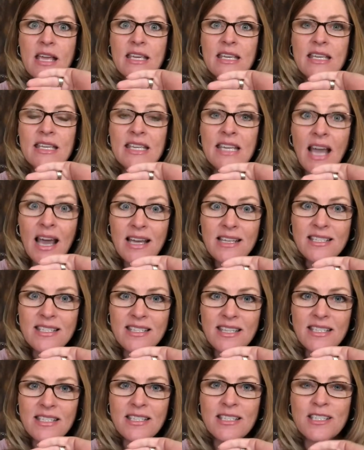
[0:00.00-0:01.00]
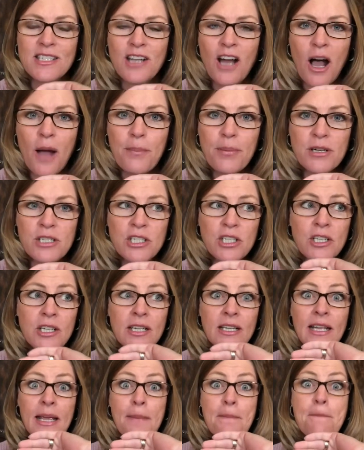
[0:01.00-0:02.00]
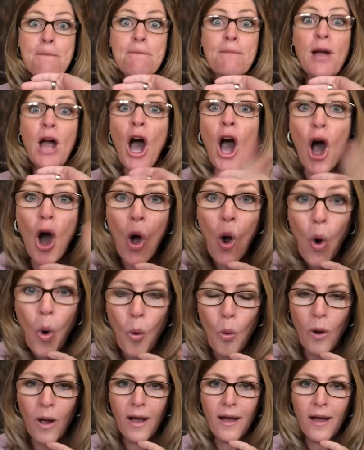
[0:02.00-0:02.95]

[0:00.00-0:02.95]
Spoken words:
yes, this is an opportunity. Go,